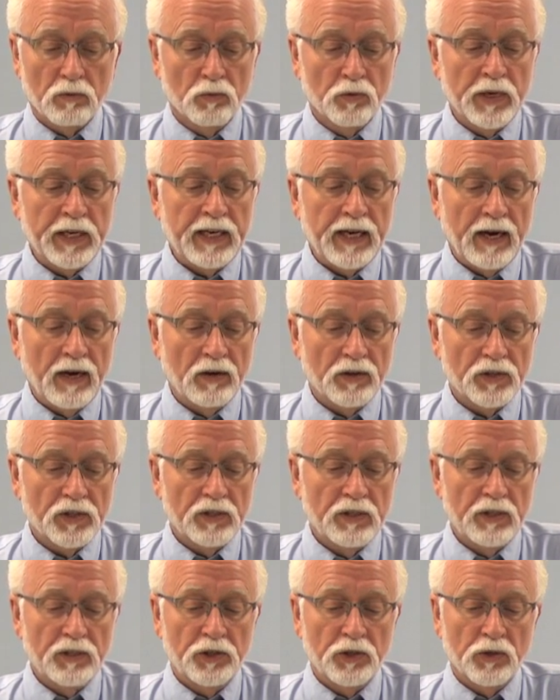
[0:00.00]

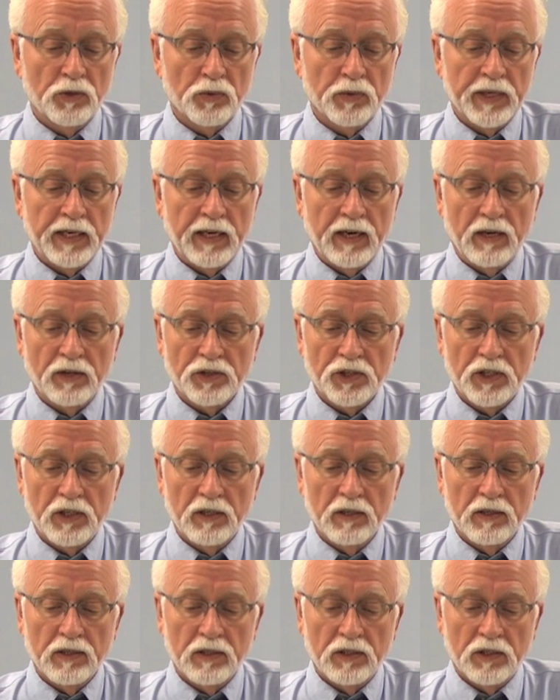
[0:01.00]
readouts, digital readouts
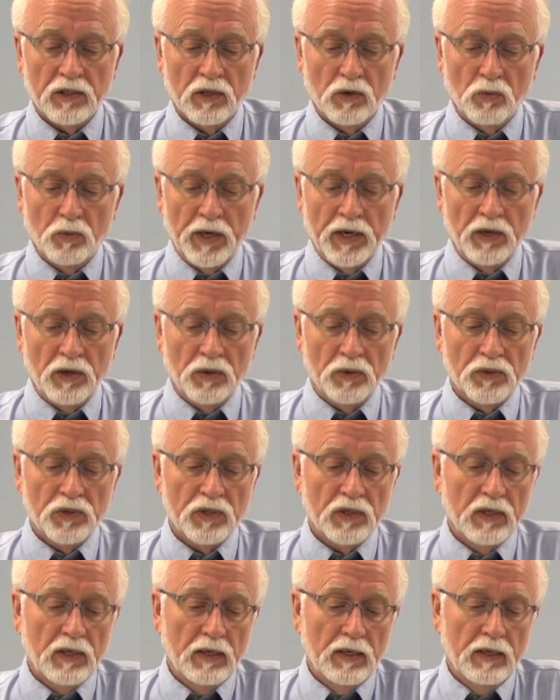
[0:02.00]
here in these little
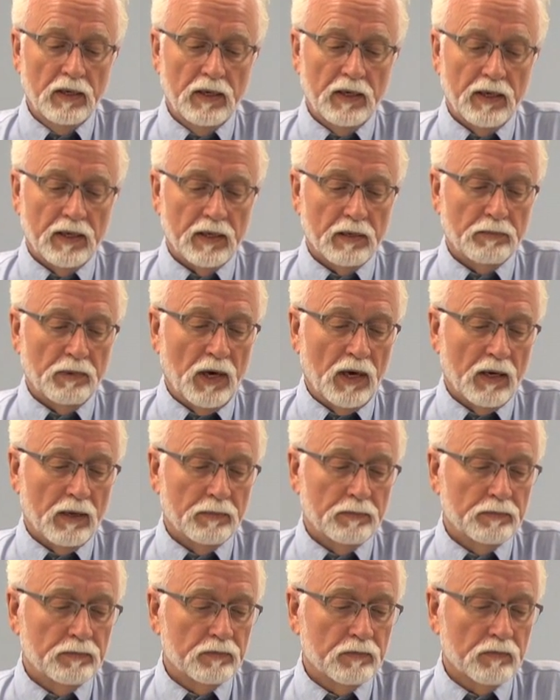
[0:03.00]
windows at the
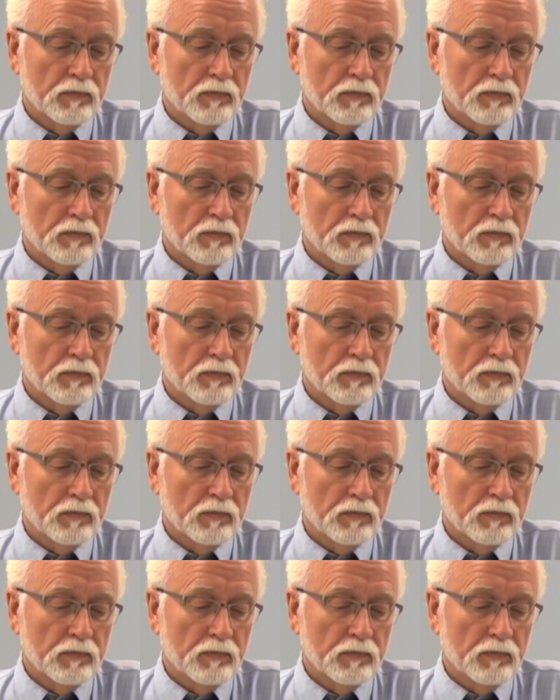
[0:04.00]
bottom.